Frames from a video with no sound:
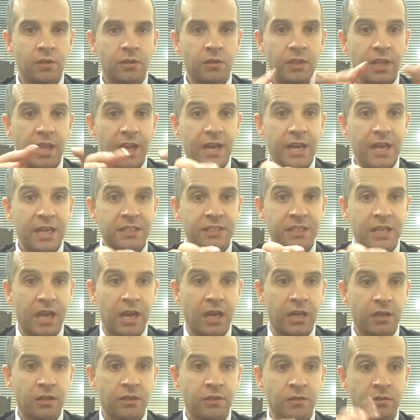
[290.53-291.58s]
They are gonna
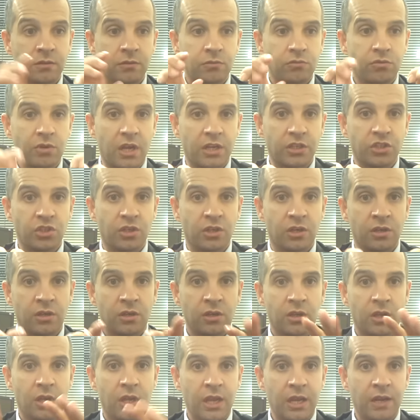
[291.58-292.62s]
attack Russia
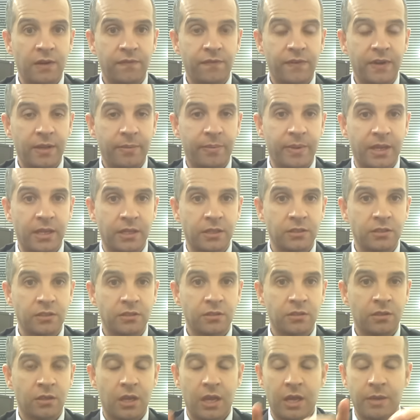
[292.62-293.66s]
and
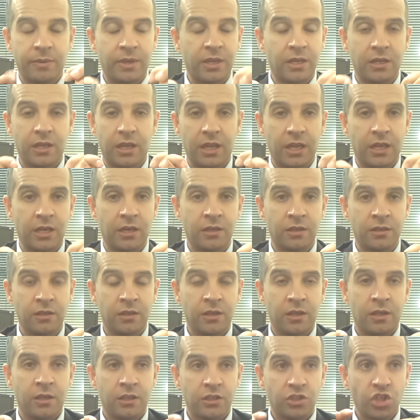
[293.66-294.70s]
Philippines, I mean in
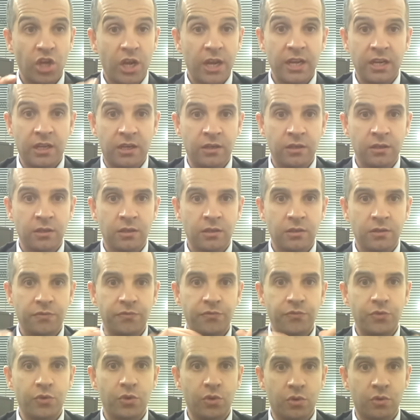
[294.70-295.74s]
China,
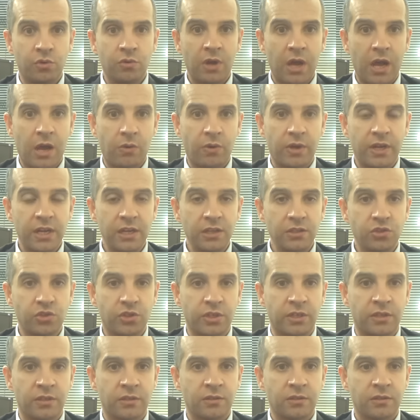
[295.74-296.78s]
through our
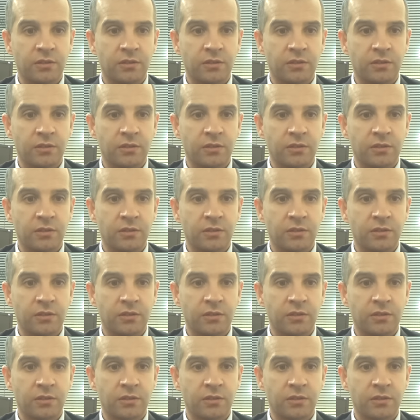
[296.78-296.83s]
country.